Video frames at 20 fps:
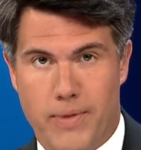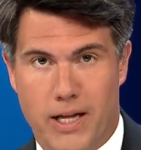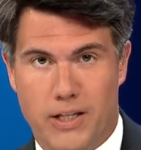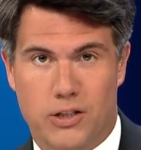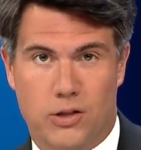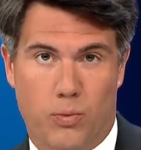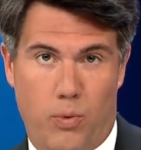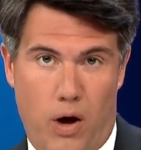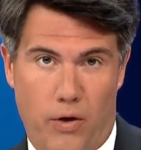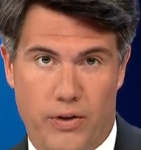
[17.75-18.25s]

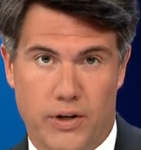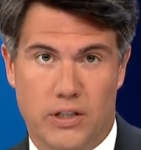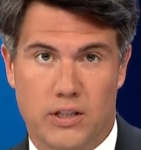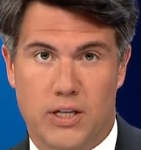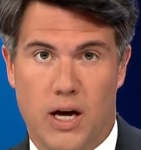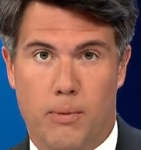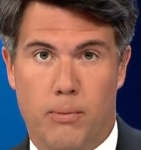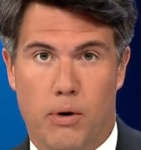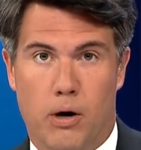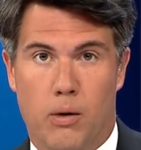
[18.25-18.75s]
That's the wealthy
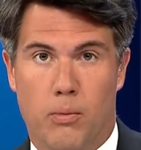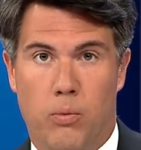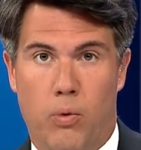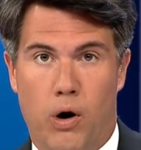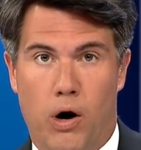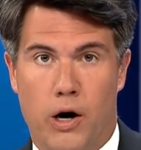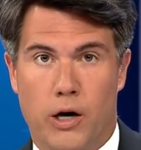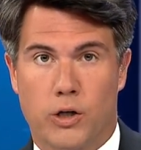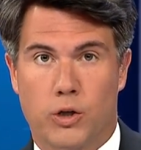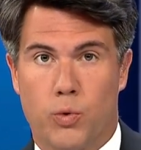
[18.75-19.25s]
suburb
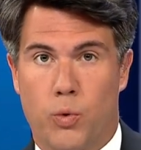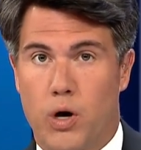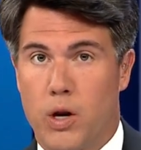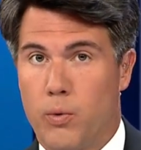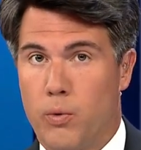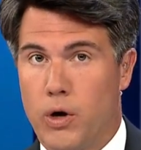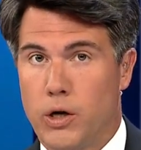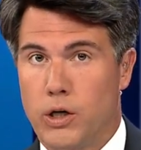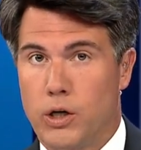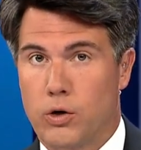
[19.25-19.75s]
where a
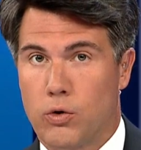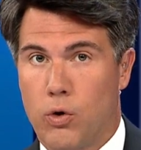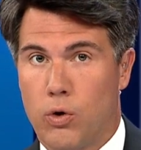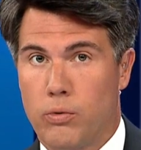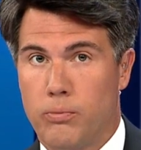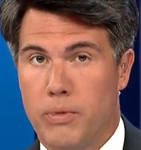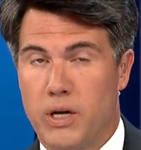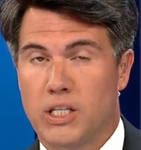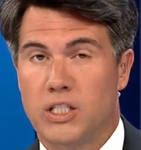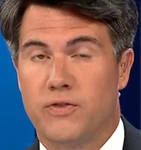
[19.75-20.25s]

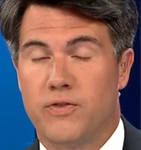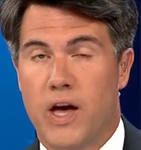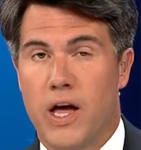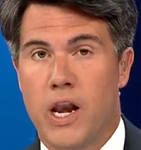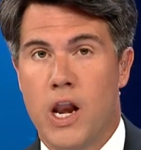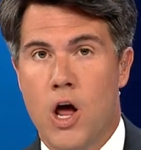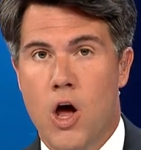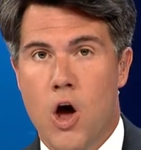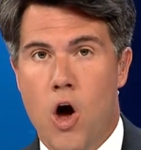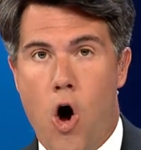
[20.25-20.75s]
21-year-old
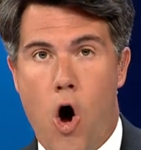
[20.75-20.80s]
misfit